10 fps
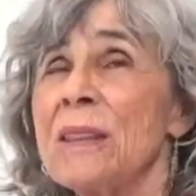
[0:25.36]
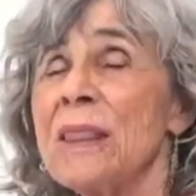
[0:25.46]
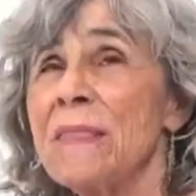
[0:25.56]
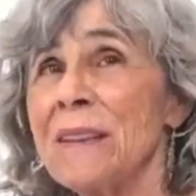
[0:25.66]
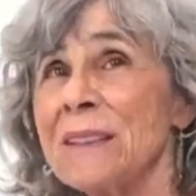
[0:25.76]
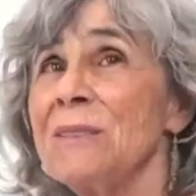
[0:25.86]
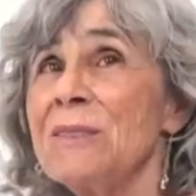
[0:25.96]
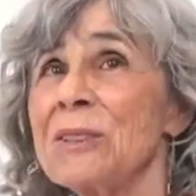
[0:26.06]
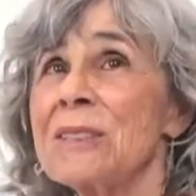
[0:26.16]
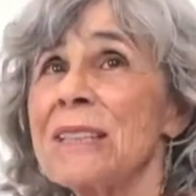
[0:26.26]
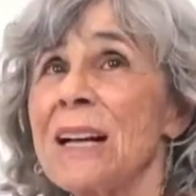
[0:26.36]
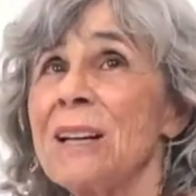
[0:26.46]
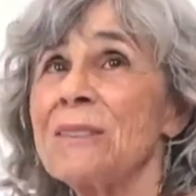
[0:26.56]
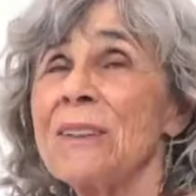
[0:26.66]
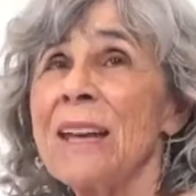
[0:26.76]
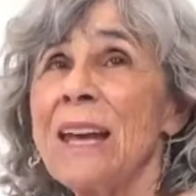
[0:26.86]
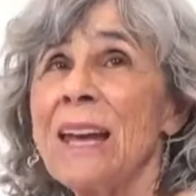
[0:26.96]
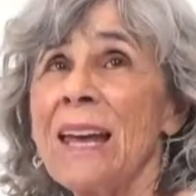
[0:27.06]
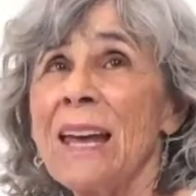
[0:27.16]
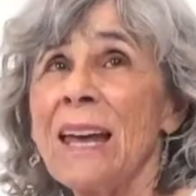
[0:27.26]
think of yourself
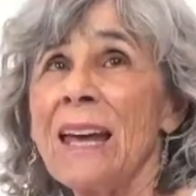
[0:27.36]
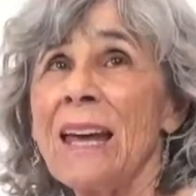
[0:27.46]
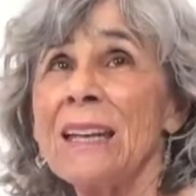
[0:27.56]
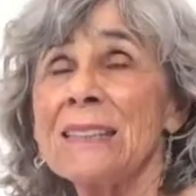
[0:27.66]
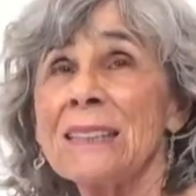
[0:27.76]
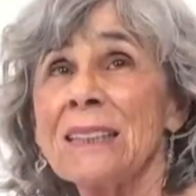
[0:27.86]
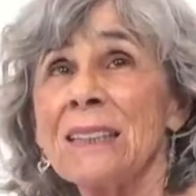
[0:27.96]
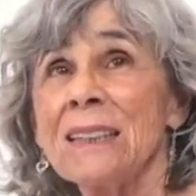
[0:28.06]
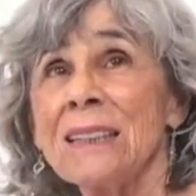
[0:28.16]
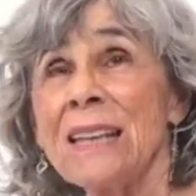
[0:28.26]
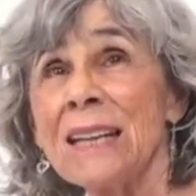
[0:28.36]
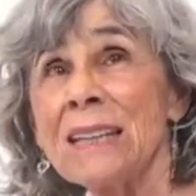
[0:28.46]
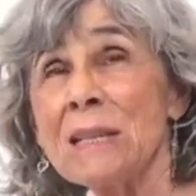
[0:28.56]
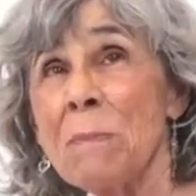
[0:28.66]
as getting the